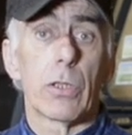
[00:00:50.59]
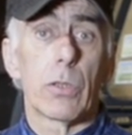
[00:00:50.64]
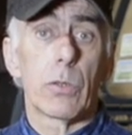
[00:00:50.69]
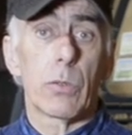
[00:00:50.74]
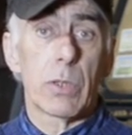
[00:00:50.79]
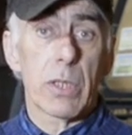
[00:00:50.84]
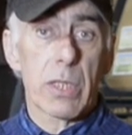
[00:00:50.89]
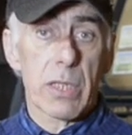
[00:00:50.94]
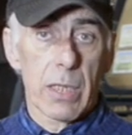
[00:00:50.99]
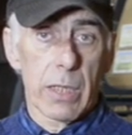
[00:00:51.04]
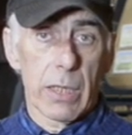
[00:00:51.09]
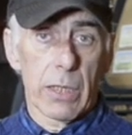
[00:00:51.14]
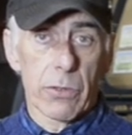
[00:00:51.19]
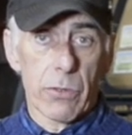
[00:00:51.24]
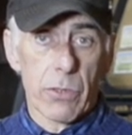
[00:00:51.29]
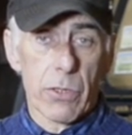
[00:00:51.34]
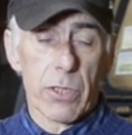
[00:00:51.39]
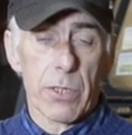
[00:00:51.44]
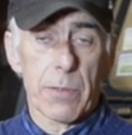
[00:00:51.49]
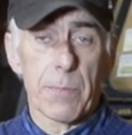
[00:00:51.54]
to the
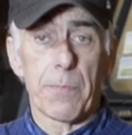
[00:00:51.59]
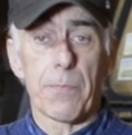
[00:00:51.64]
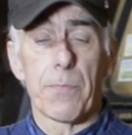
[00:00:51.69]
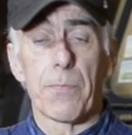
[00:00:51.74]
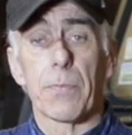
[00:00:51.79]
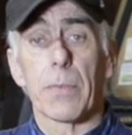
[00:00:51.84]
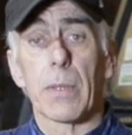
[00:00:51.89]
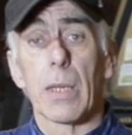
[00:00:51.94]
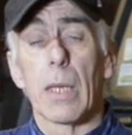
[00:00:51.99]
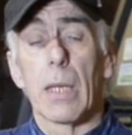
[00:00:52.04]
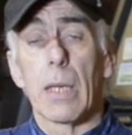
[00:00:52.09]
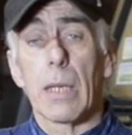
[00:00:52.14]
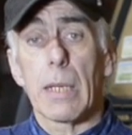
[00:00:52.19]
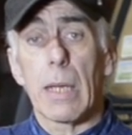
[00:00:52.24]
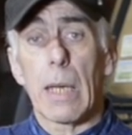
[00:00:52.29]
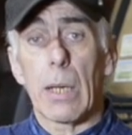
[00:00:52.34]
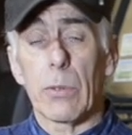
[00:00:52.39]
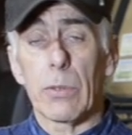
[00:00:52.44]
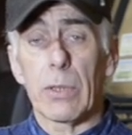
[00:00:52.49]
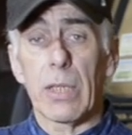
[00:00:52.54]
cylinders.
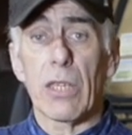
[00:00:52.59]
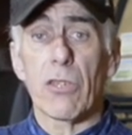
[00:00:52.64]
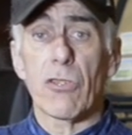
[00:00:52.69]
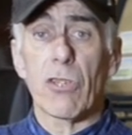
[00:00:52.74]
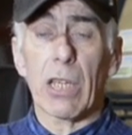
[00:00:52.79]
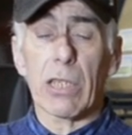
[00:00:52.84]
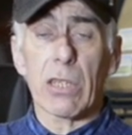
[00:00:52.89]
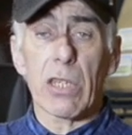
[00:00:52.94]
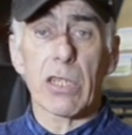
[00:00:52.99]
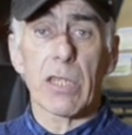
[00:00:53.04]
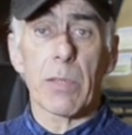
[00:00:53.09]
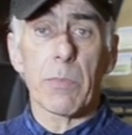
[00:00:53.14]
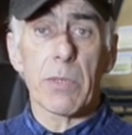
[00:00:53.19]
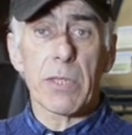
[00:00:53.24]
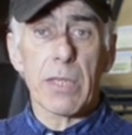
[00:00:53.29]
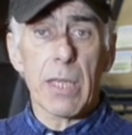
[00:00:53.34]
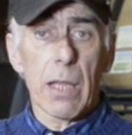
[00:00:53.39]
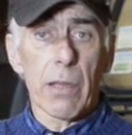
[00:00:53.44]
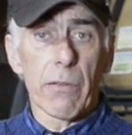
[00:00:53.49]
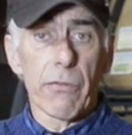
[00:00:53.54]
Now the injectors
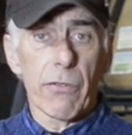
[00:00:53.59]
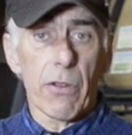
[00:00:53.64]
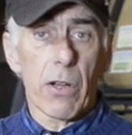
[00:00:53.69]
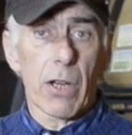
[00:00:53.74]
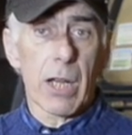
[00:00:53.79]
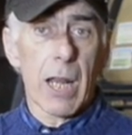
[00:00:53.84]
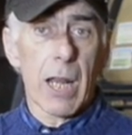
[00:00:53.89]
themselves are